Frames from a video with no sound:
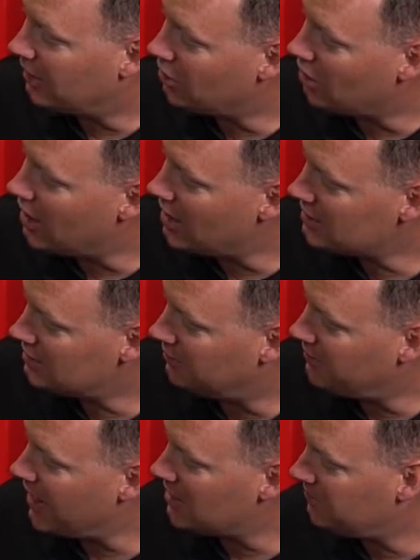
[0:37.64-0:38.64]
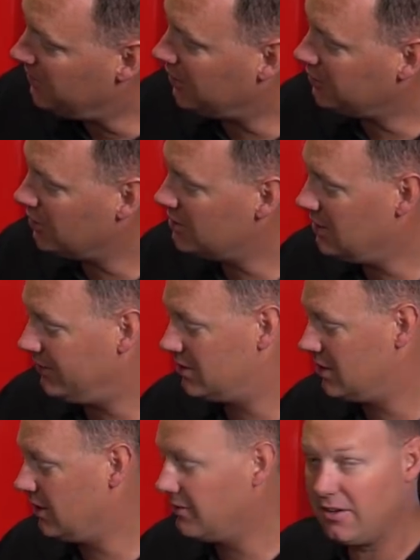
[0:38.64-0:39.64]
across the FASS filter, see if
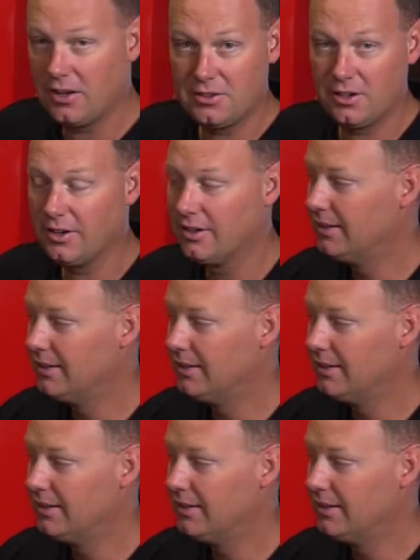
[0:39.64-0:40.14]
it's a good filter,